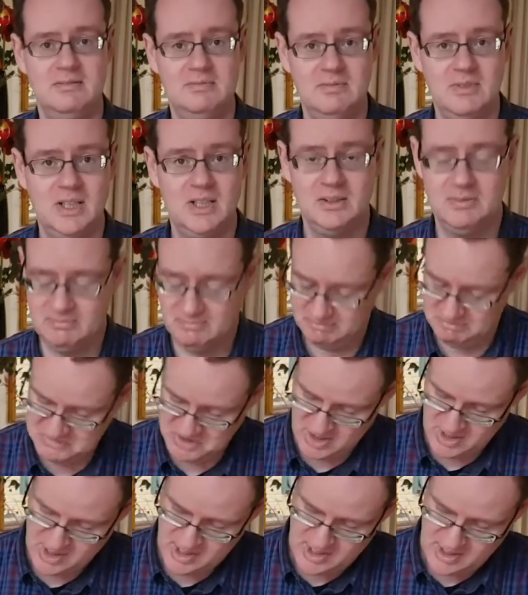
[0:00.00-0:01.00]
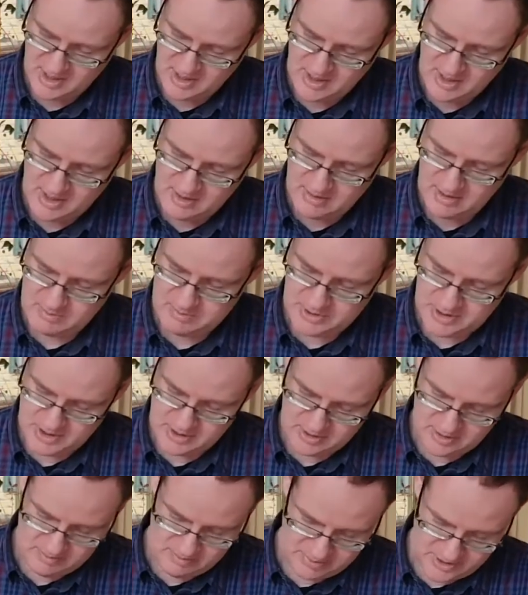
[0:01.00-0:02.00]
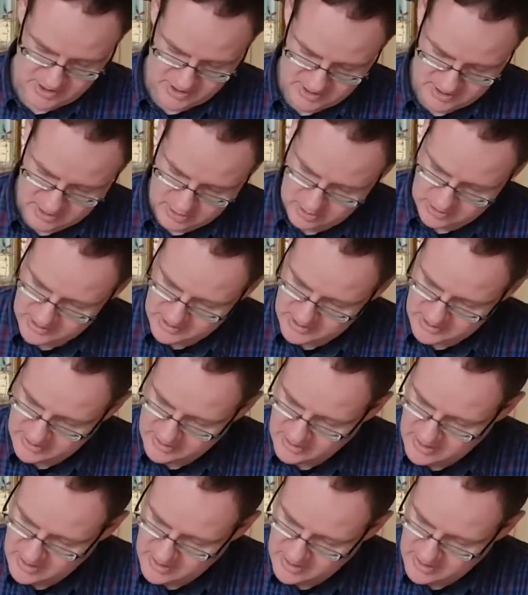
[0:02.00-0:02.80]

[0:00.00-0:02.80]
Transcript: Well, they're bright in colour.